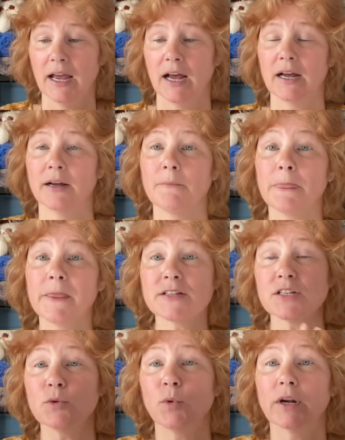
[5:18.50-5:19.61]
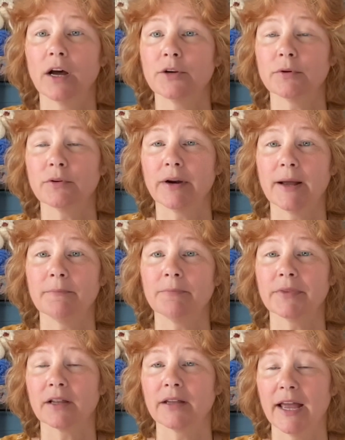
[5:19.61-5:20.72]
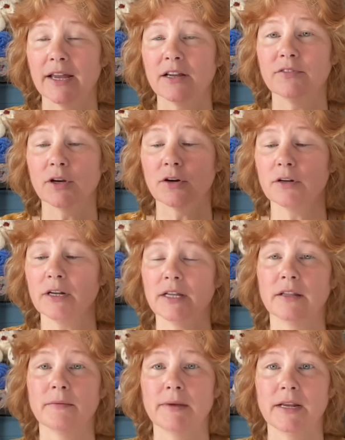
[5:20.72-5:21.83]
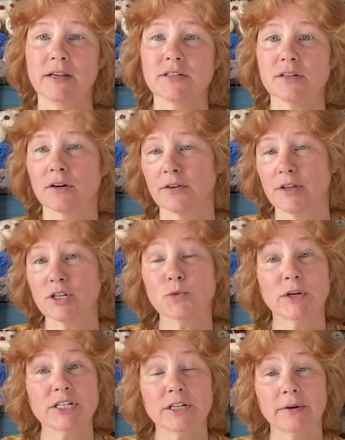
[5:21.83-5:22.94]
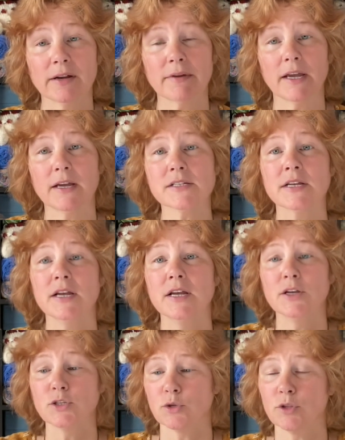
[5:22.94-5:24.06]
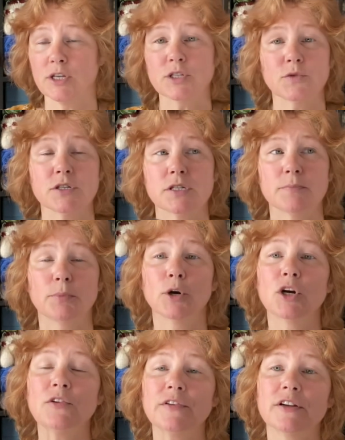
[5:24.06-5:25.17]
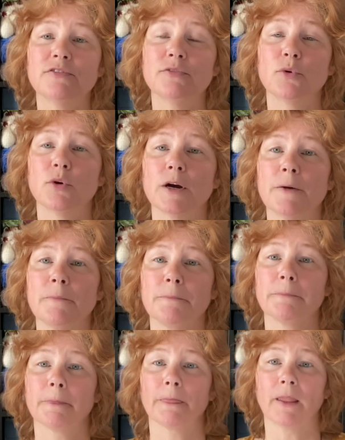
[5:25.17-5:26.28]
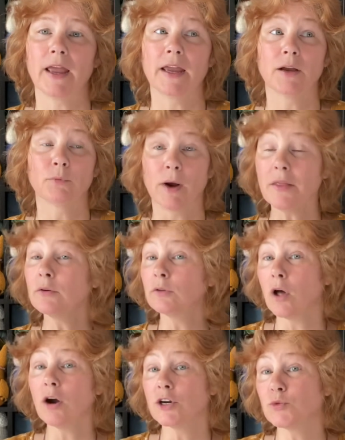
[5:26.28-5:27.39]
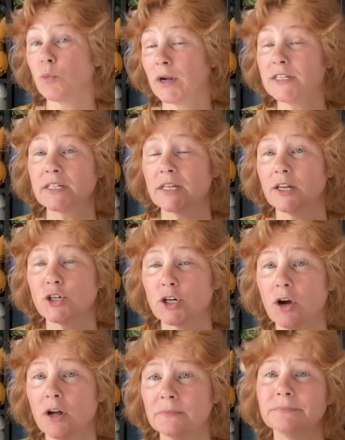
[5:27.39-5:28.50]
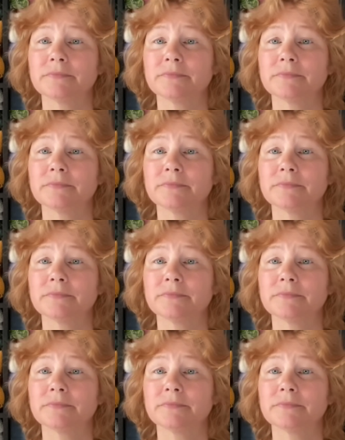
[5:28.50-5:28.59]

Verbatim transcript: Uh, this is a 100 gram hank of yarn and the minis are the 20 gram hanks. So this was perfect for a rather large one skein shawl